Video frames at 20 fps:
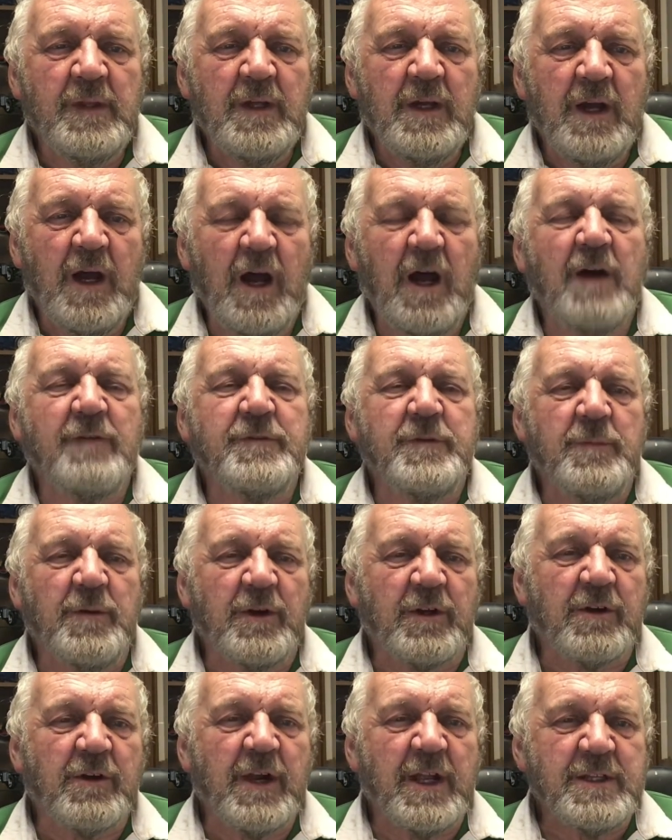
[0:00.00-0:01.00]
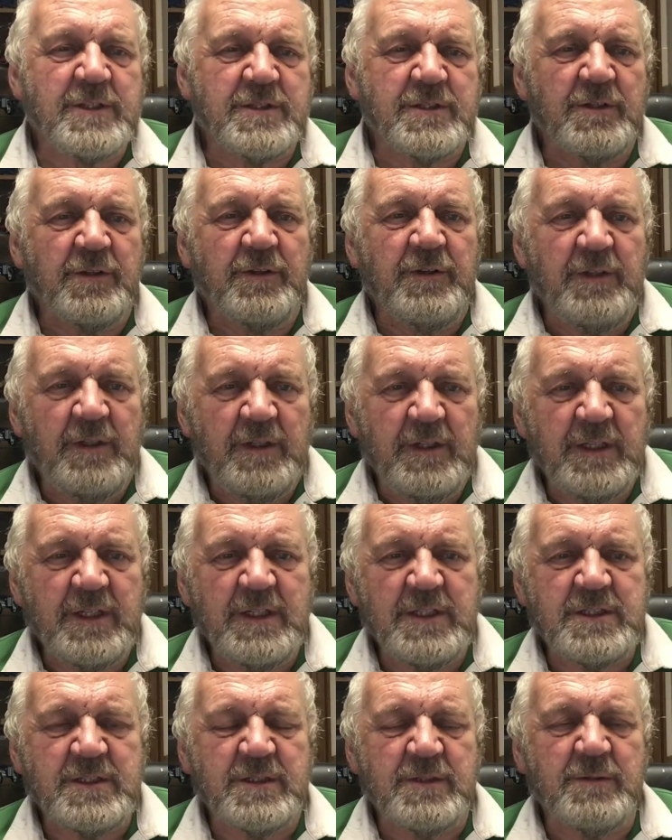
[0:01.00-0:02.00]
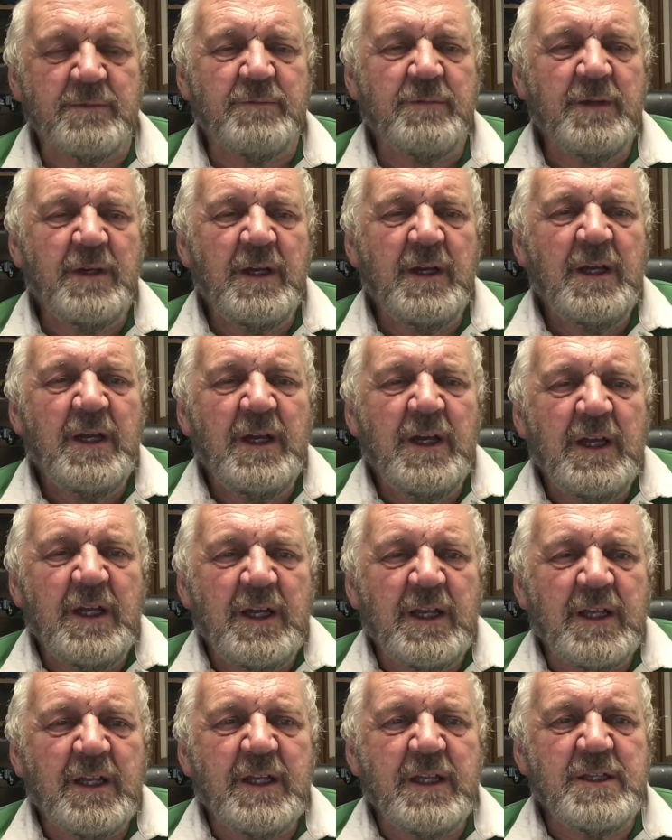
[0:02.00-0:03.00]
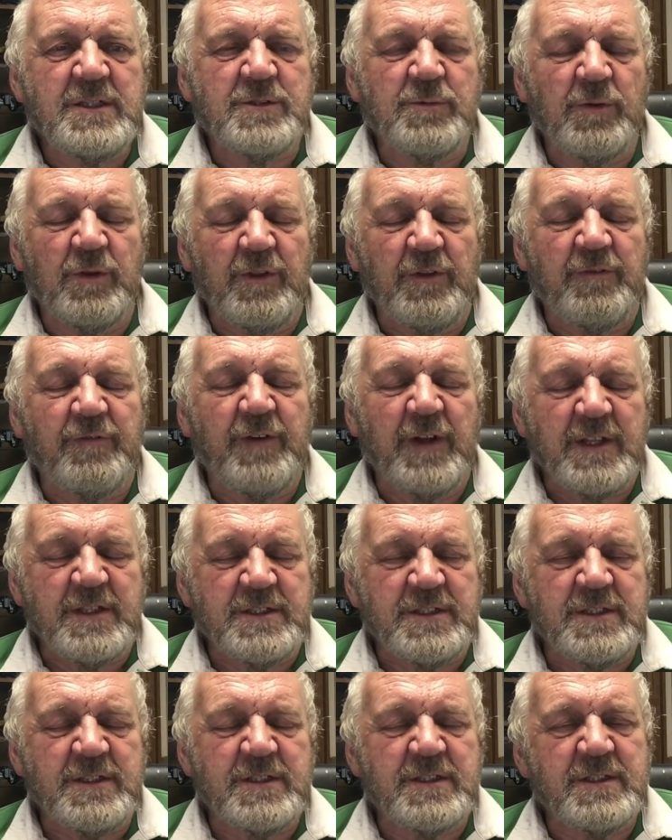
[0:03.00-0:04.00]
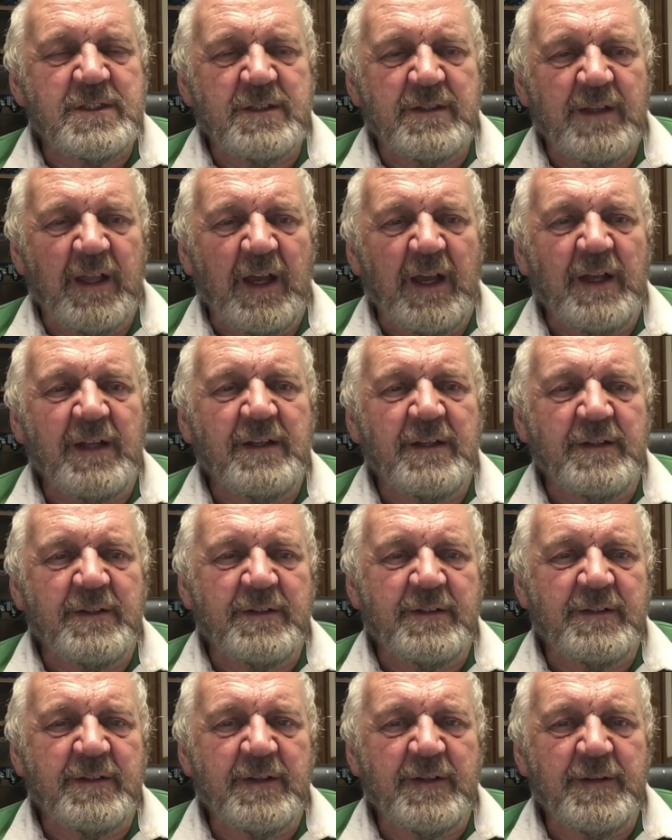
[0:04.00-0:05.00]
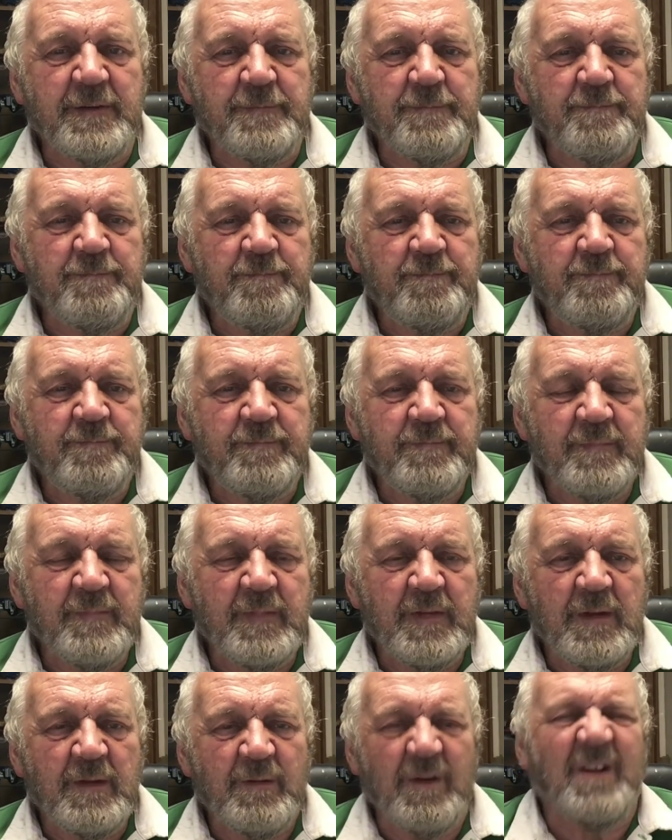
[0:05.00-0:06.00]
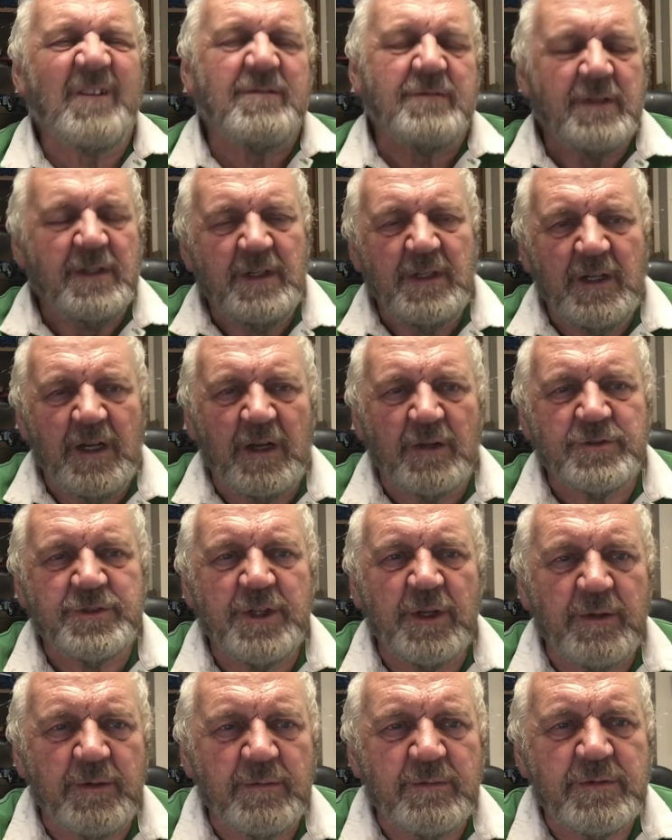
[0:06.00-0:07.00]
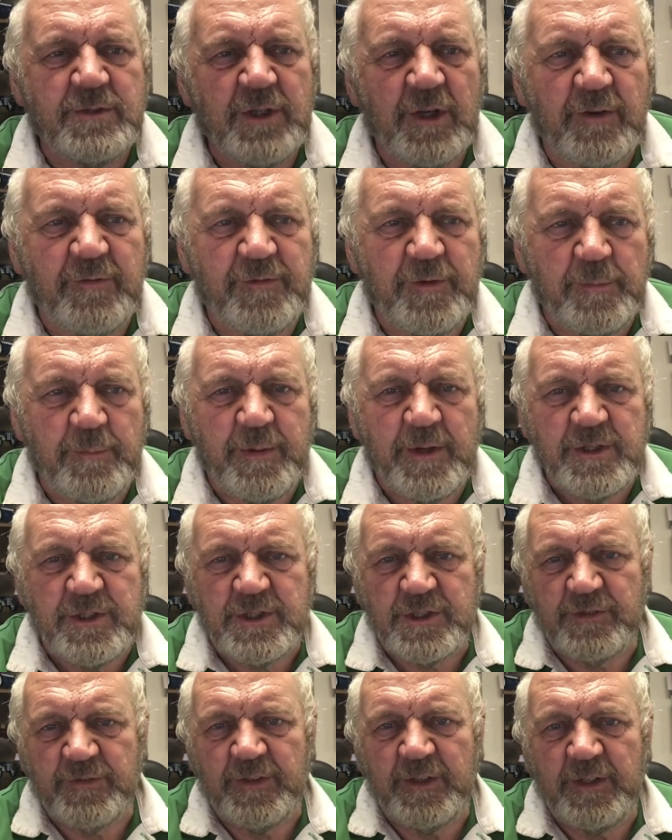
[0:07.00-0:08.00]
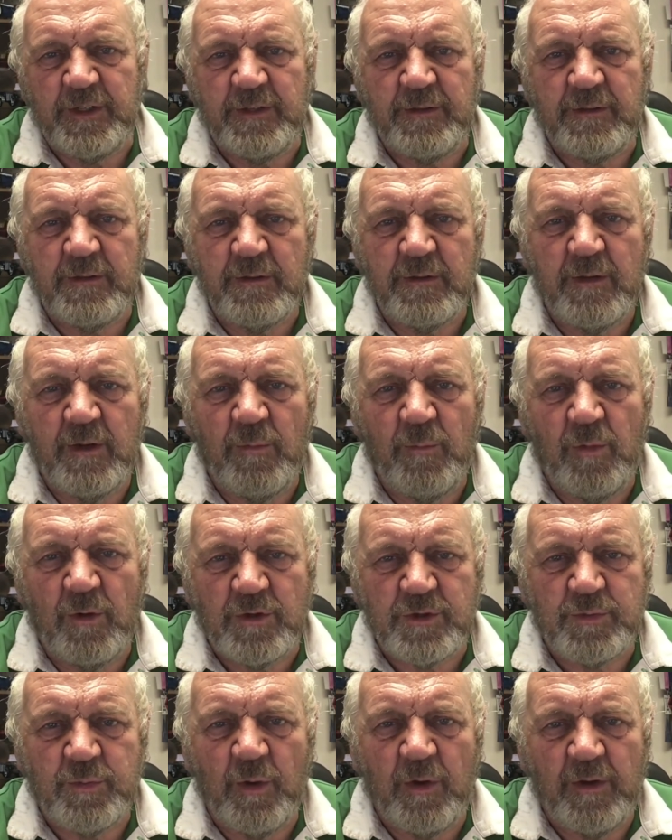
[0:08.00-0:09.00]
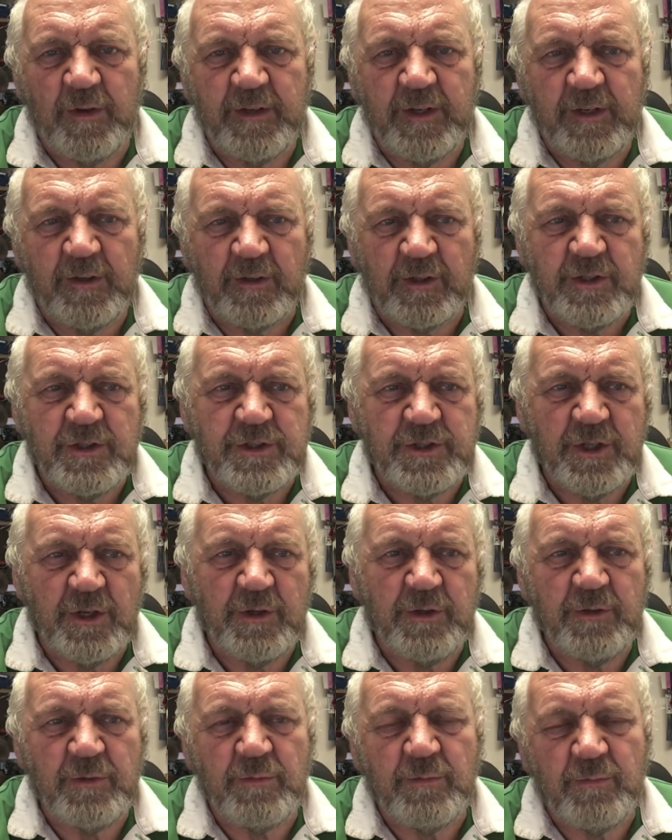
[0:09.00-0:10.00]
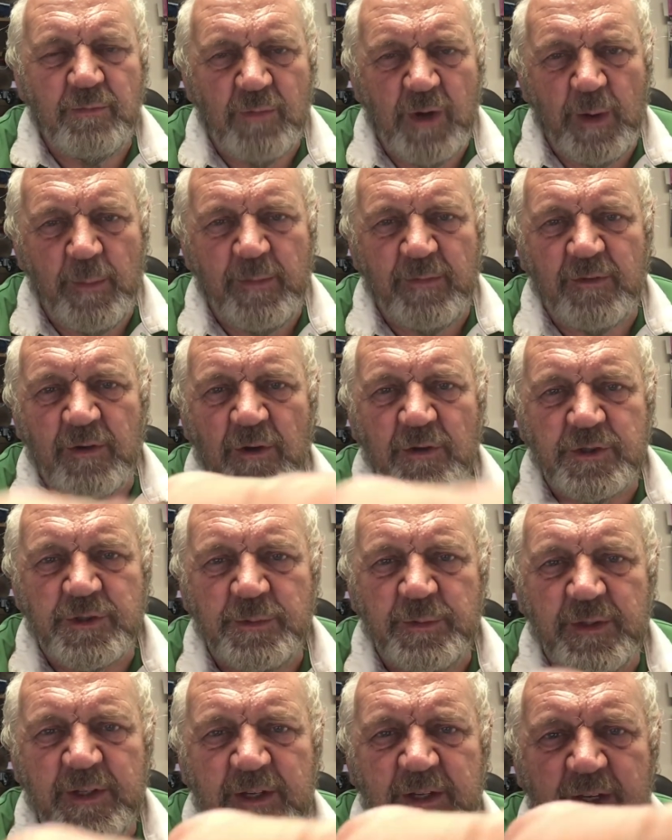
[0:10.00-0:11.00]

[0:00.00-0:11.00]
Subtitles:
Harvey, my grandson, he's the one that fancies that, and well, I'll show you a few pictures of it and what's what, and then I can show you where we've got to with it